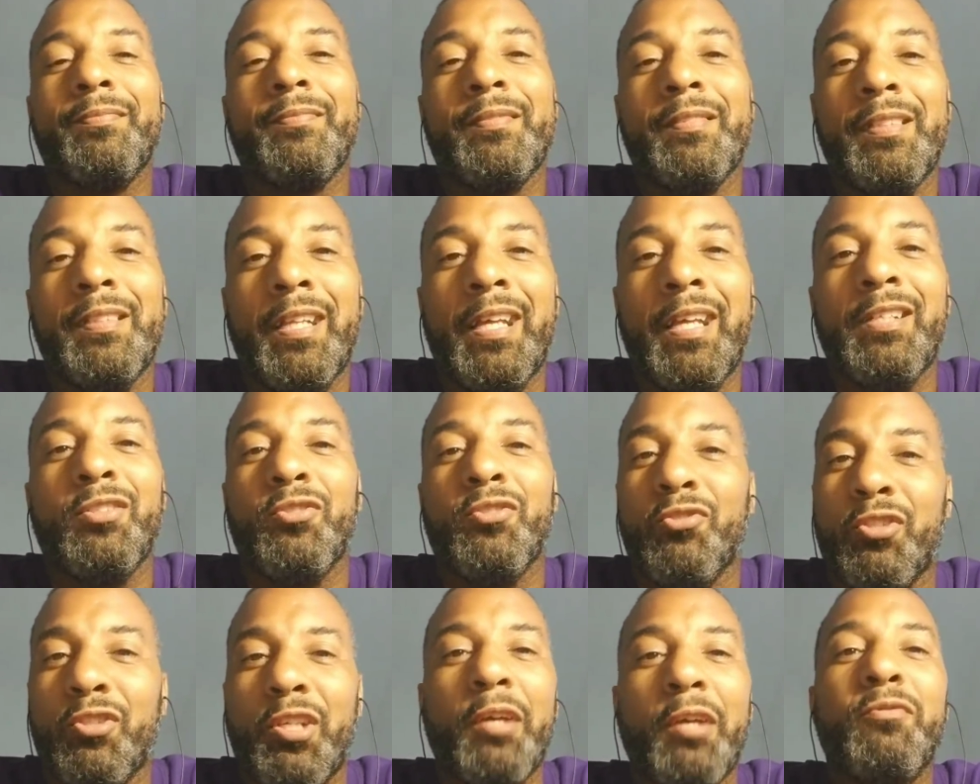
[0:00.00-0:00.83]
That
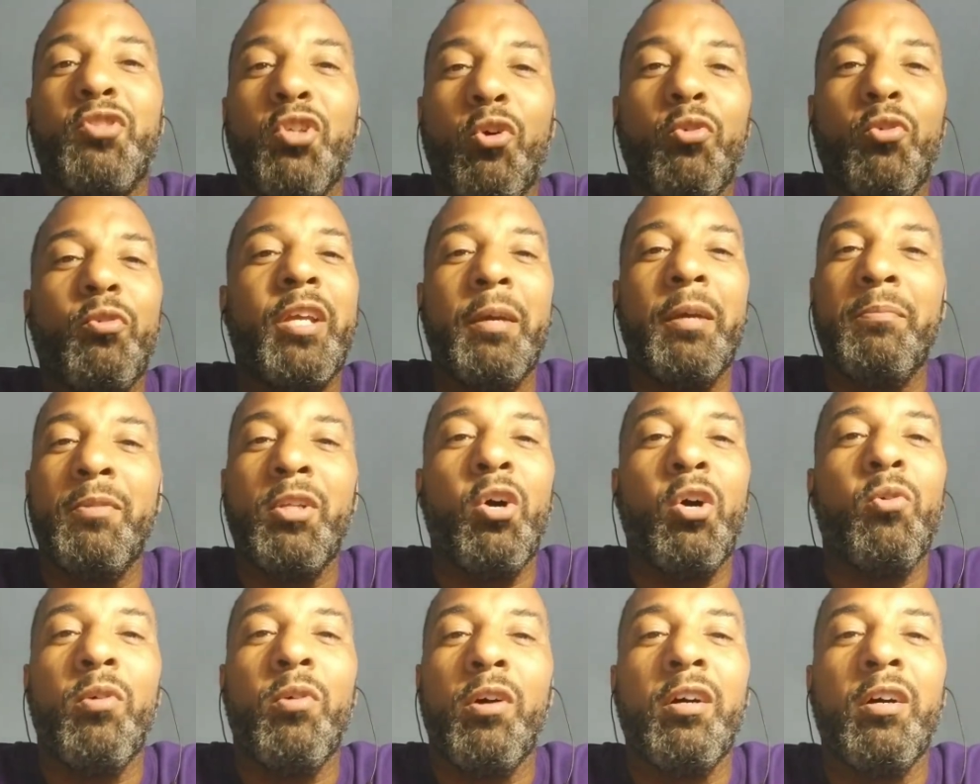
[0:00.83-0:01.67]
give Joakim
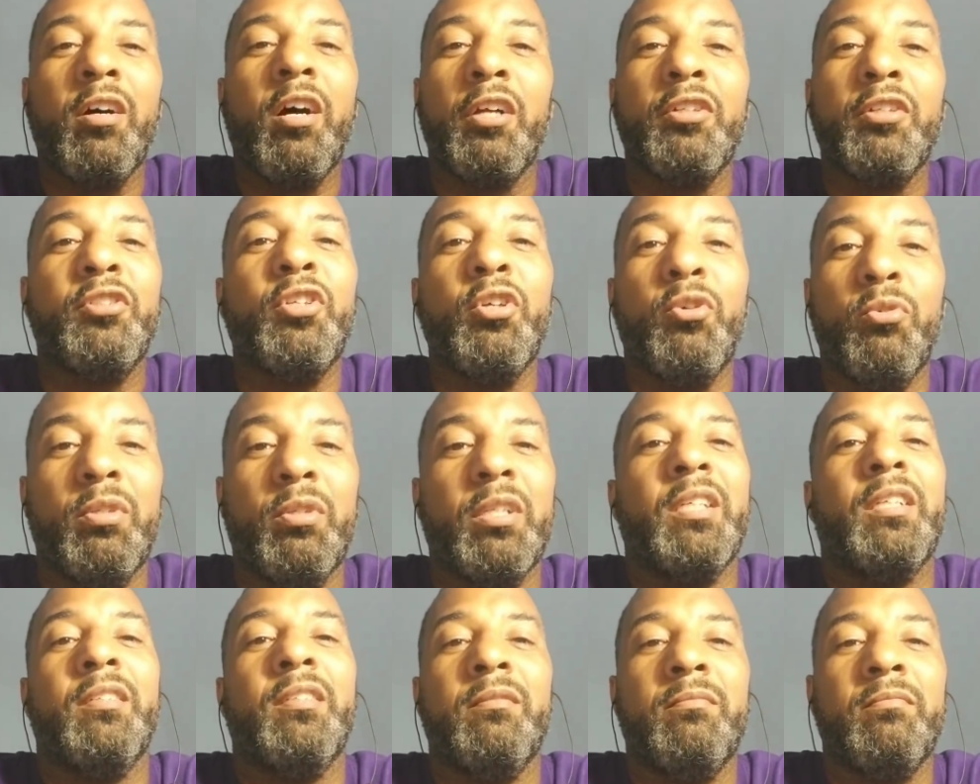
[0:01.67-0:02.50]
Noah a duty.
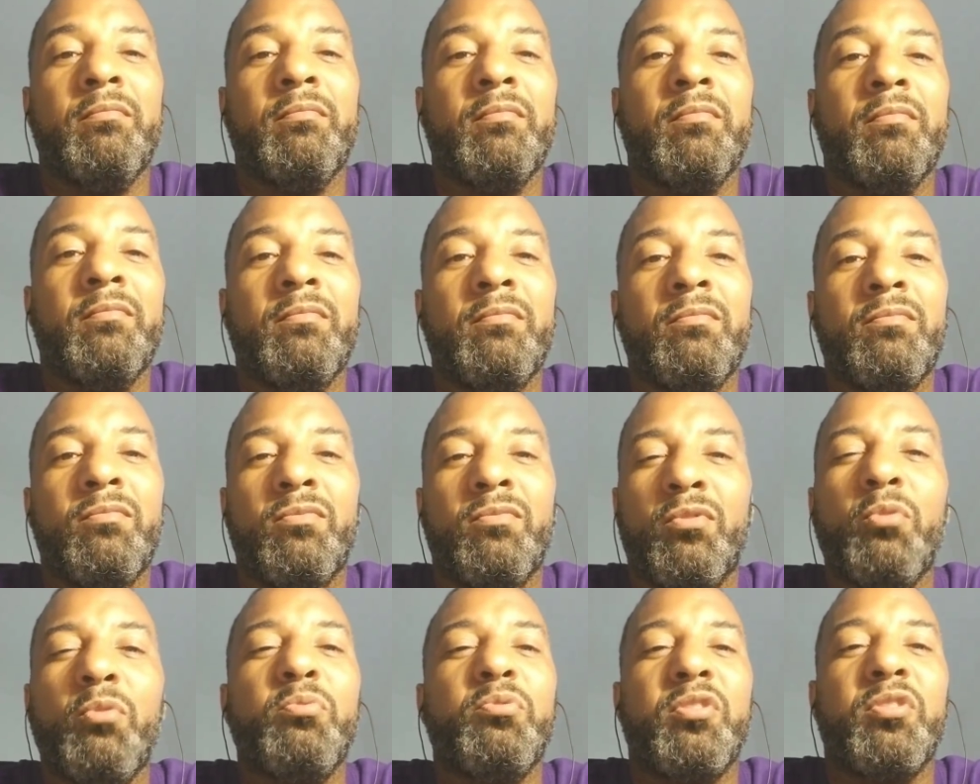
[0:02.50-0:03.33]

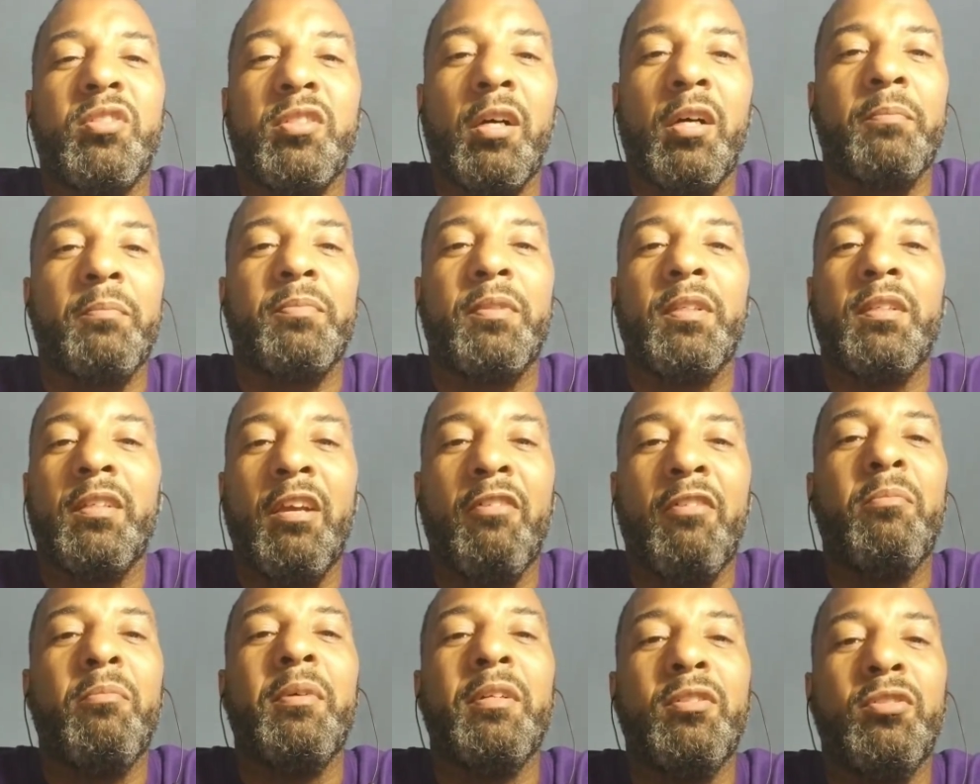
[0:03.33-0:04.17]
Do something. Give
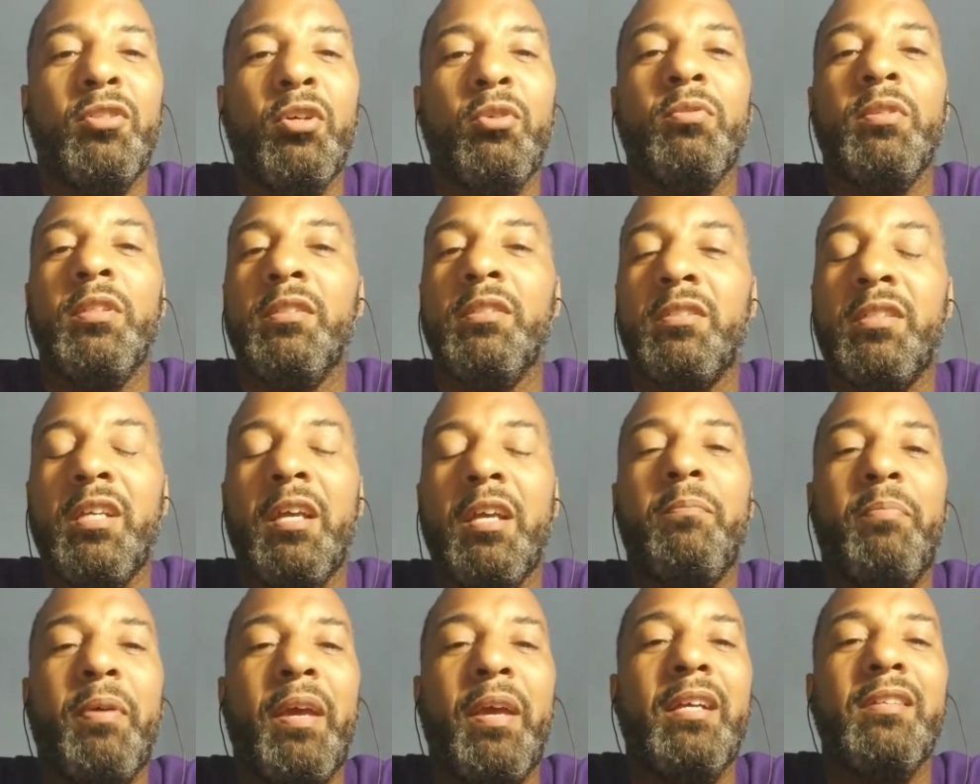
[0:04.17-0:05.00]
him a duty. He's
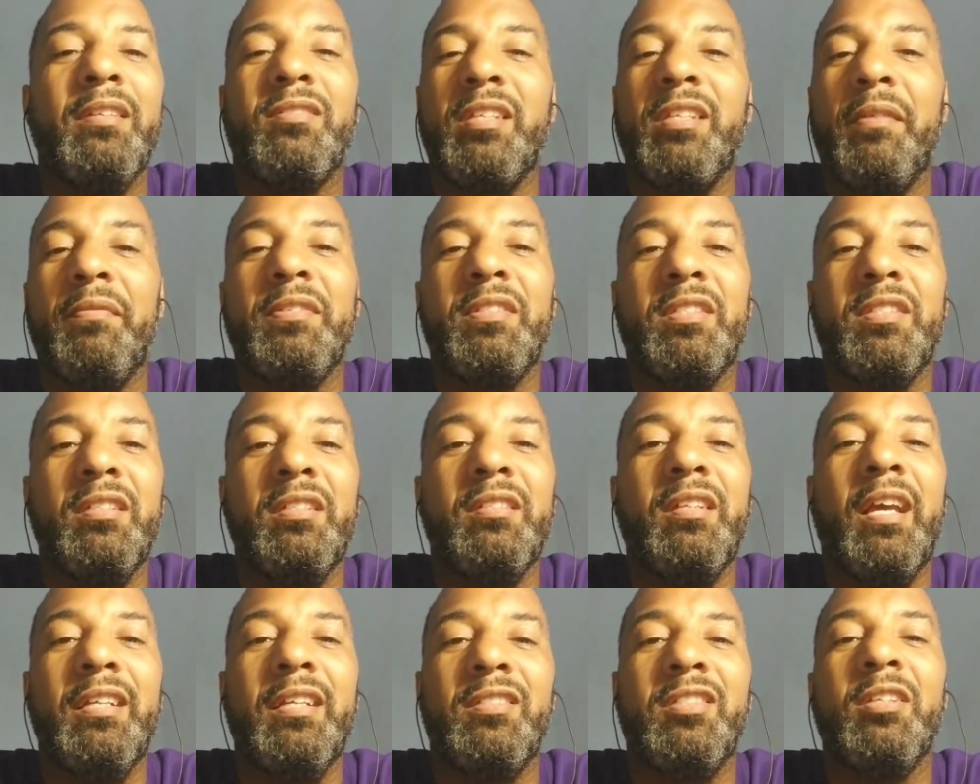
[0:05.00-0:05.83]
getting paid $17,
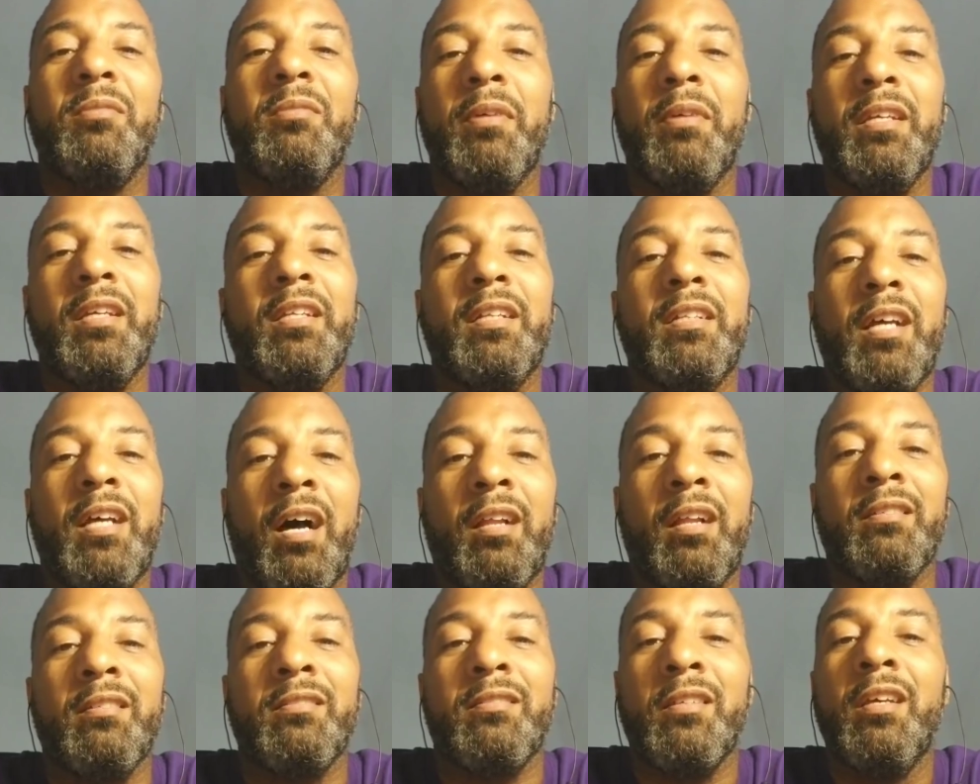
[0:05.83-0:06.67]
$18
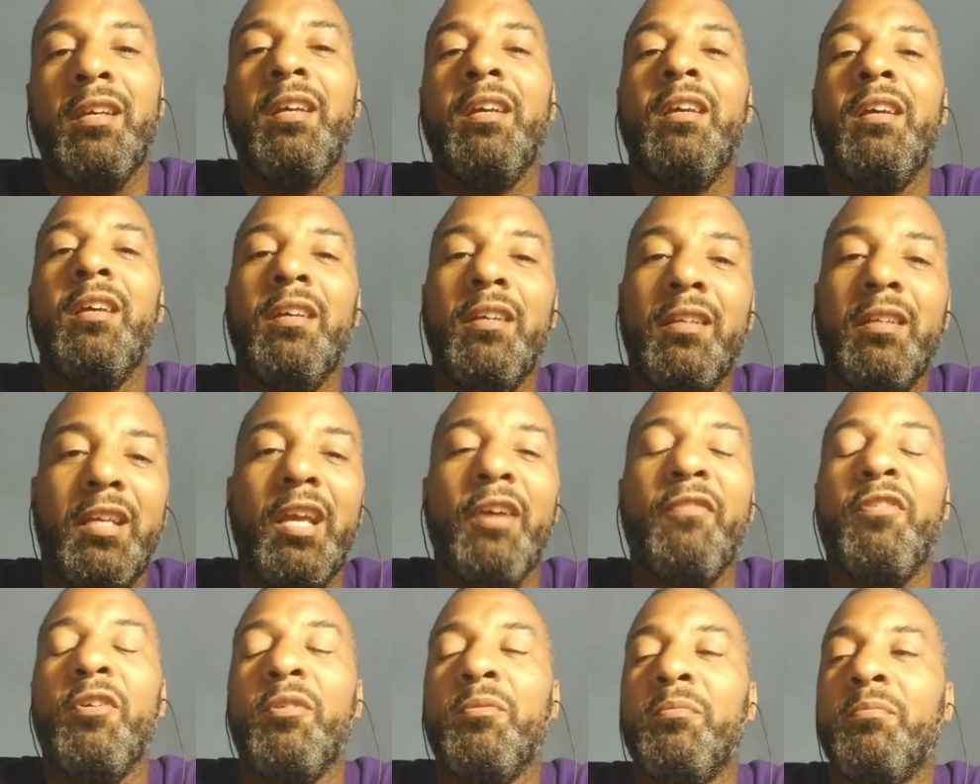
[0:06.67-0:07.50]
million.
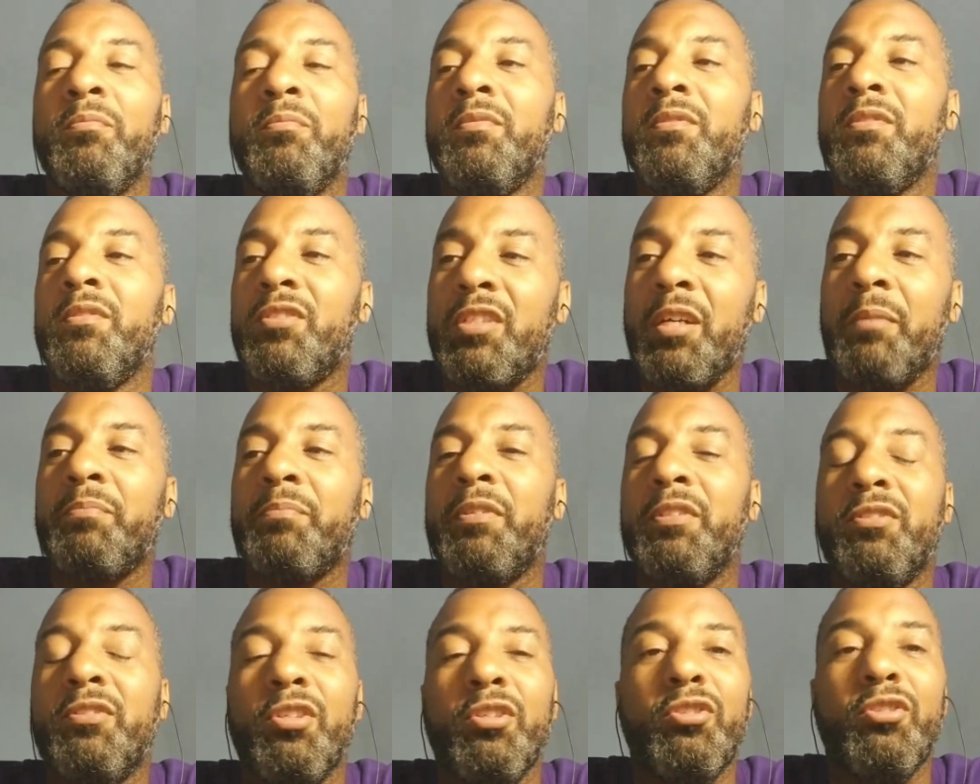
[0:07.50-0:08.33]
Give him
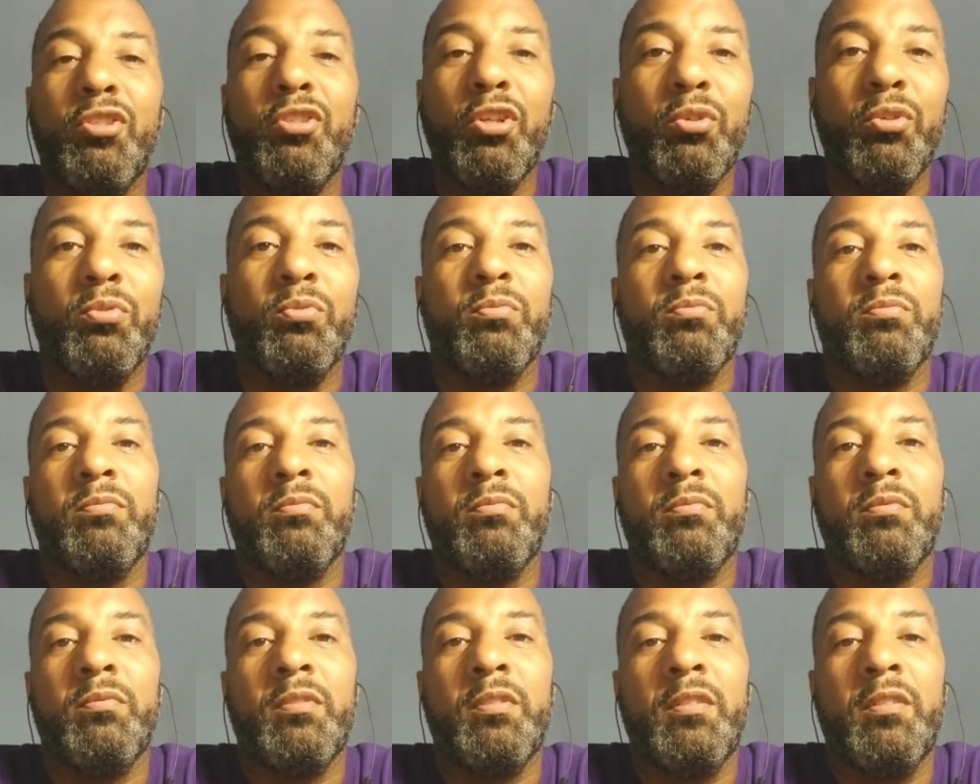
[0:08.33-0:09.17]
something to do.
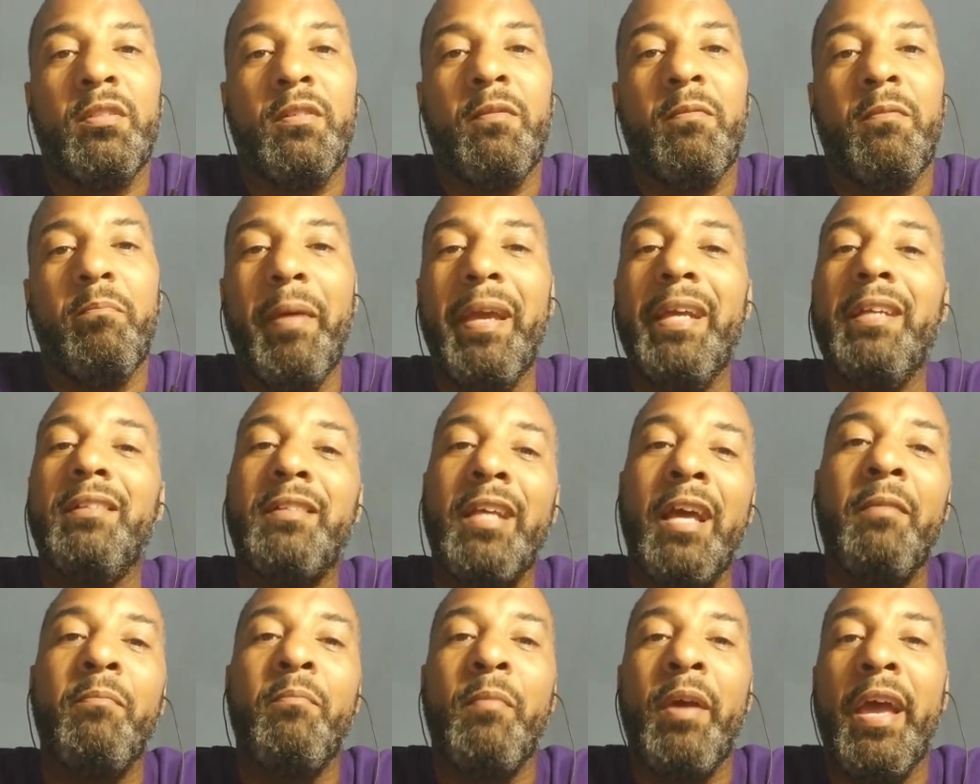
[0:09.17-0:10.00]
Make
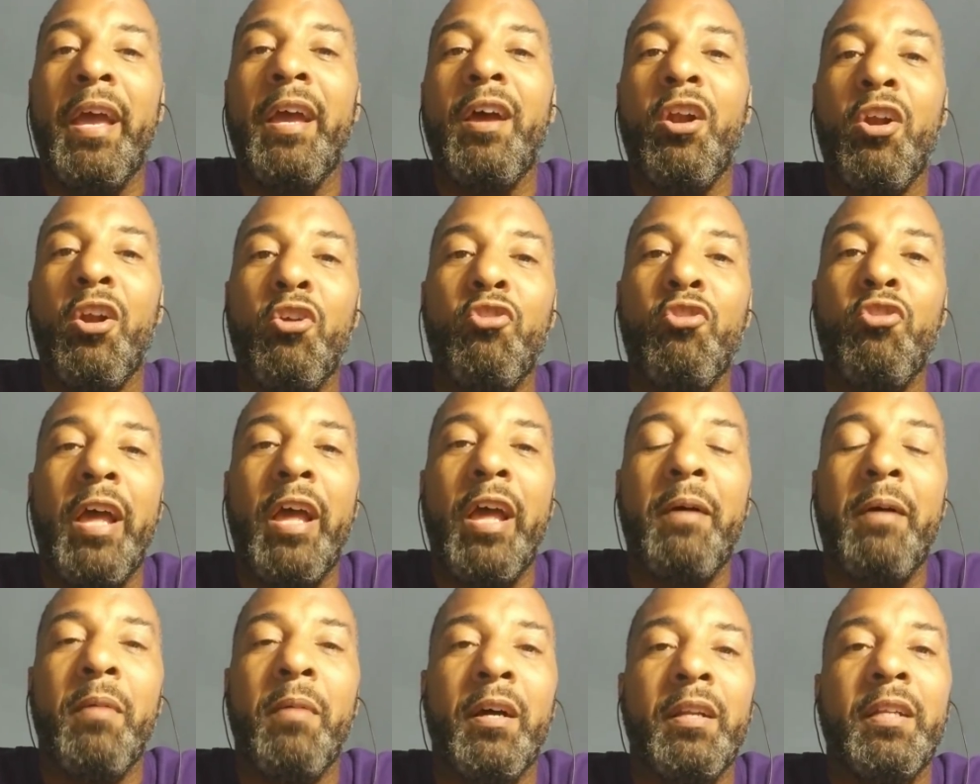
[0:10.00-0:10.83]
that man earn
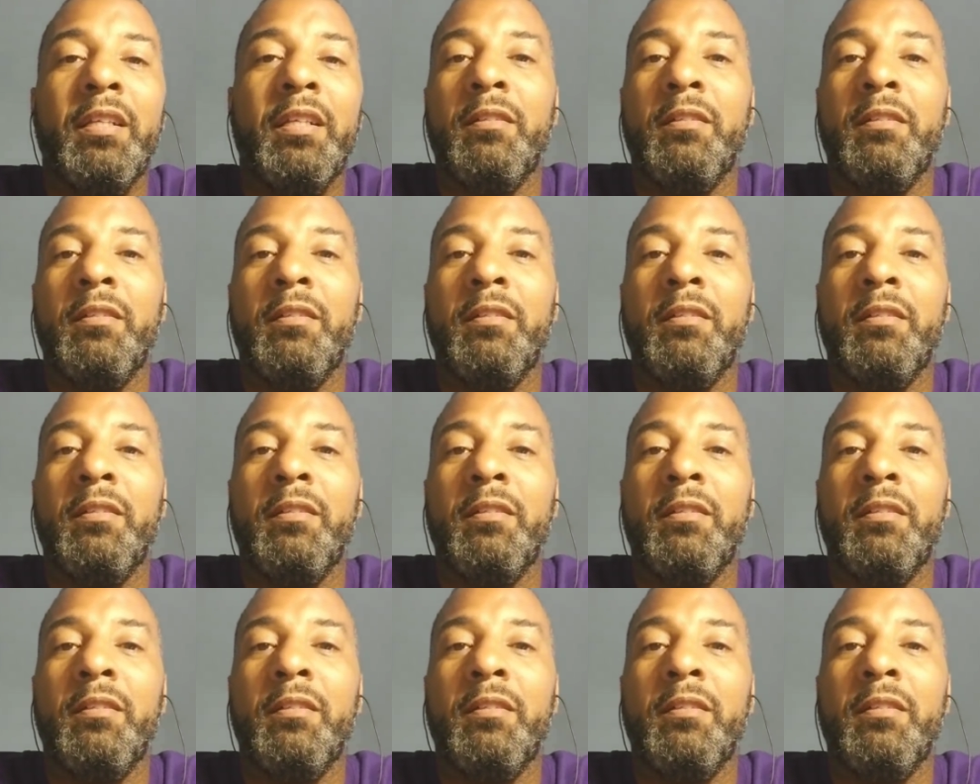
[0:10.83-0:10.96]
that money.